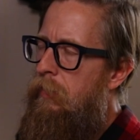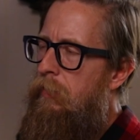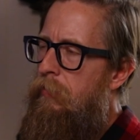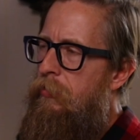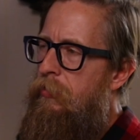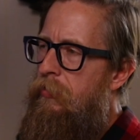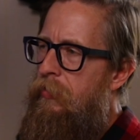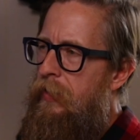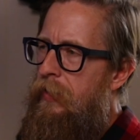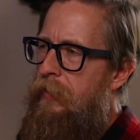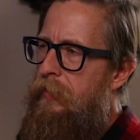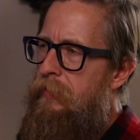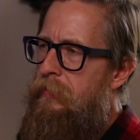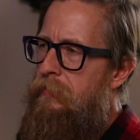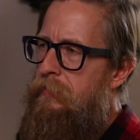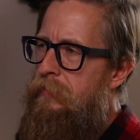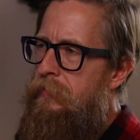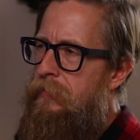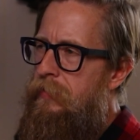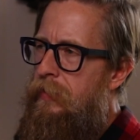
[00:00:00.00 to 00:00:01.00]
are
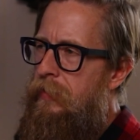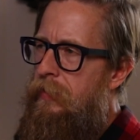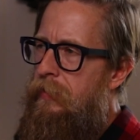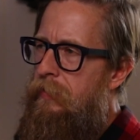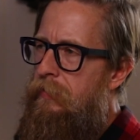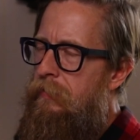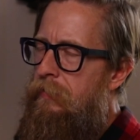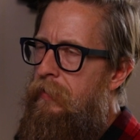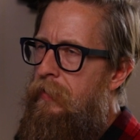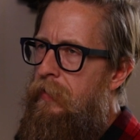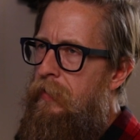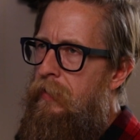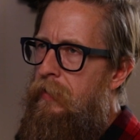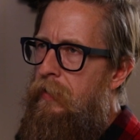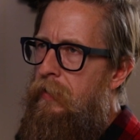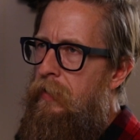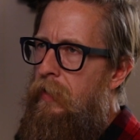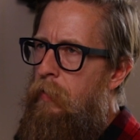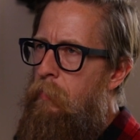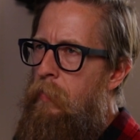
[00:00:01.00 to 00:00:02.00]
things that
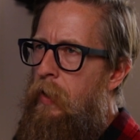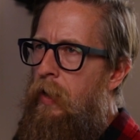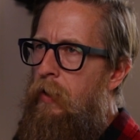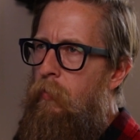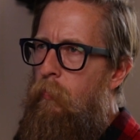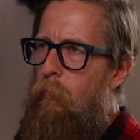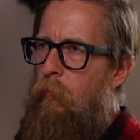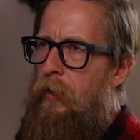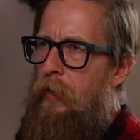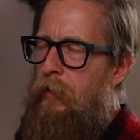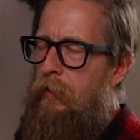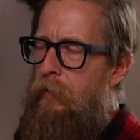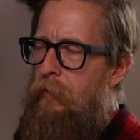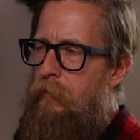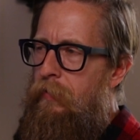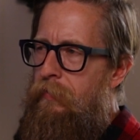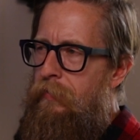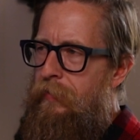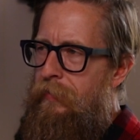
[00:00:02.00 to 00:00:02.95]
I'm not aware